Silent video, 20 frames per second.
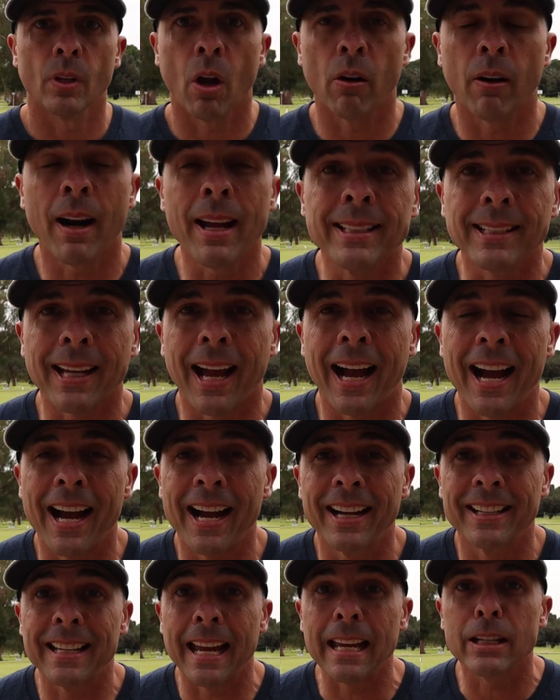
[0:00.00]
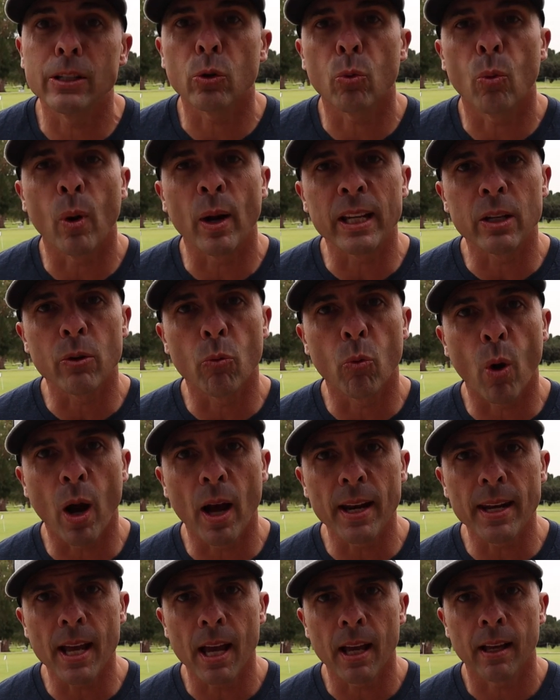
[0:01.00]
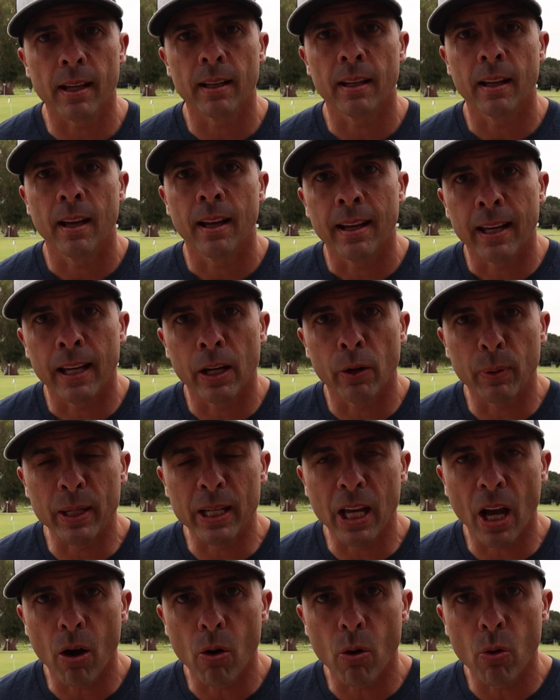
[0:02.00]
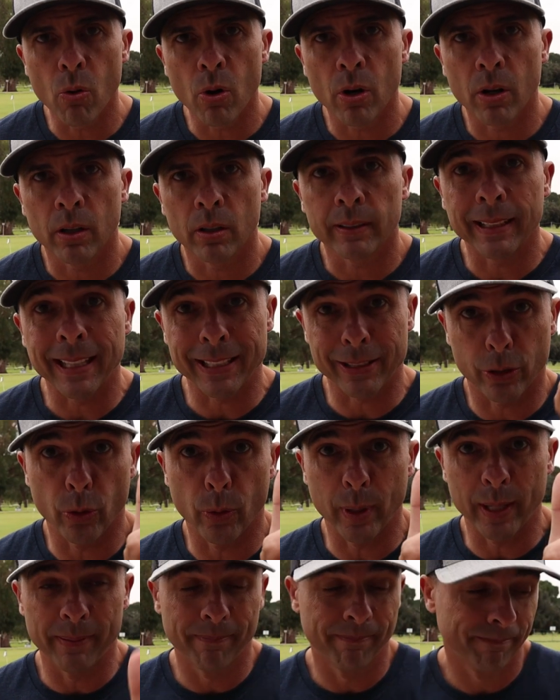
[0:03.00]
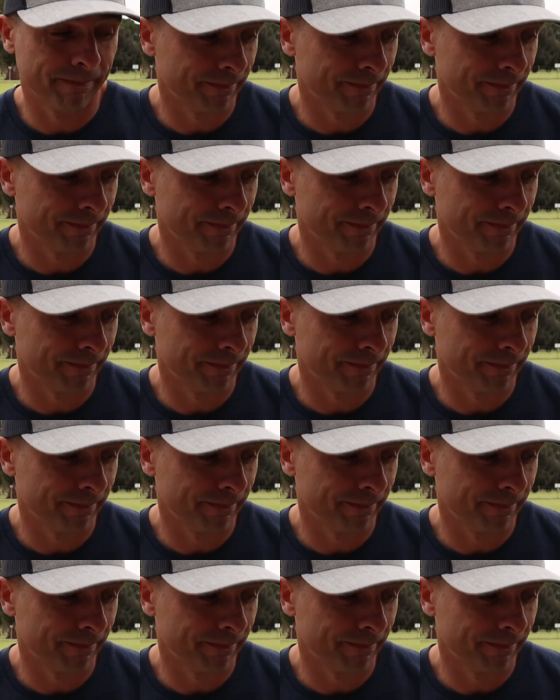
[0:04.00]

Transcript: All right, uh, day 21. Here we go. Let's do it.